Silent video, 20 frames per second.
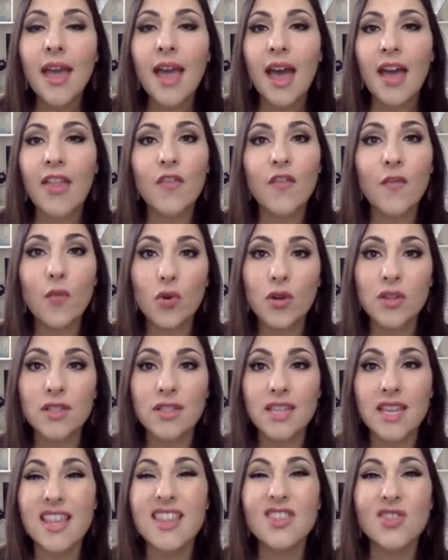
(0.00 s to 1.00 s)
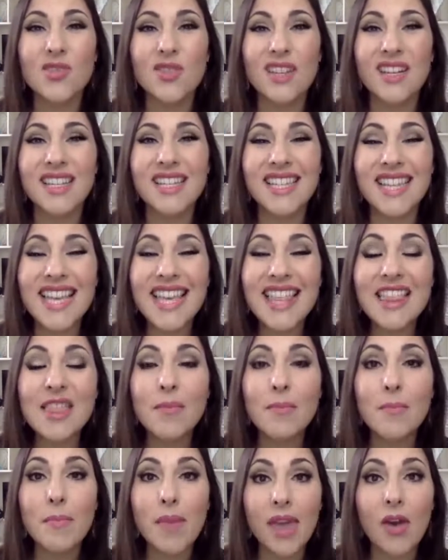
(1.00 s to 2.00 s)
and the 14th, so that it's in the
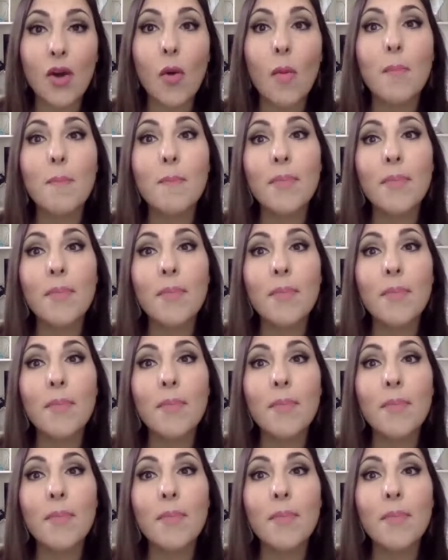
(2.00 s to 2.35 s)
mail